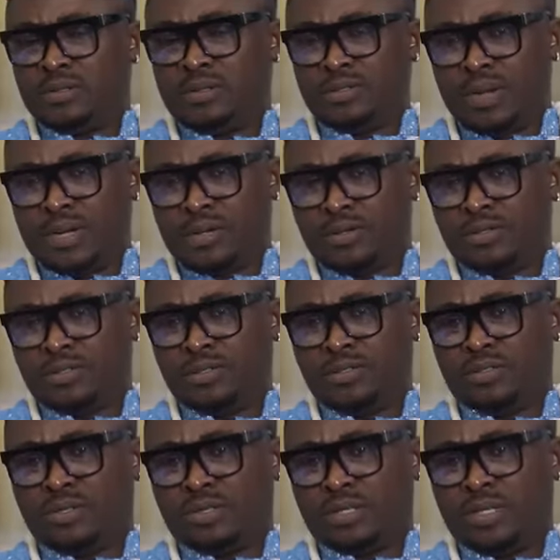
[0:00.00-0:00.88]
So why
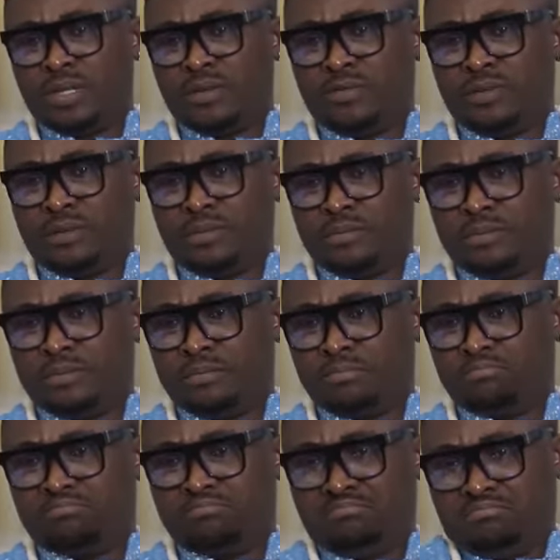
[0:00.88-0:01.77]
don't you just give
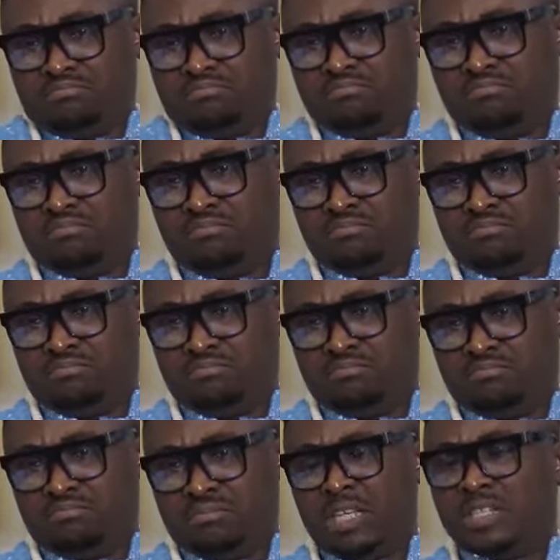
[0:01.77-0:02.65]
him
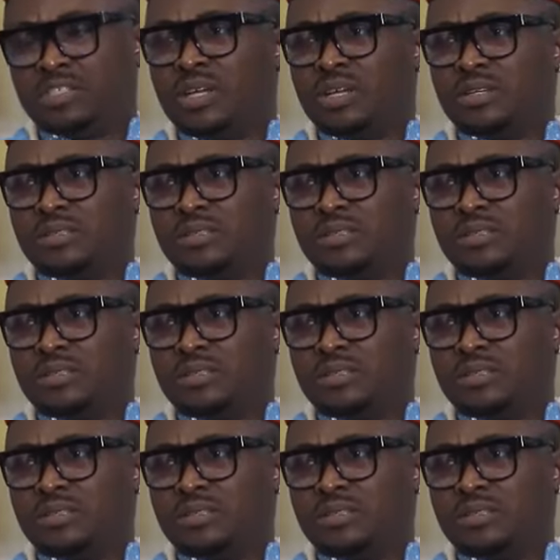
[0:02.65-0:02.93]
a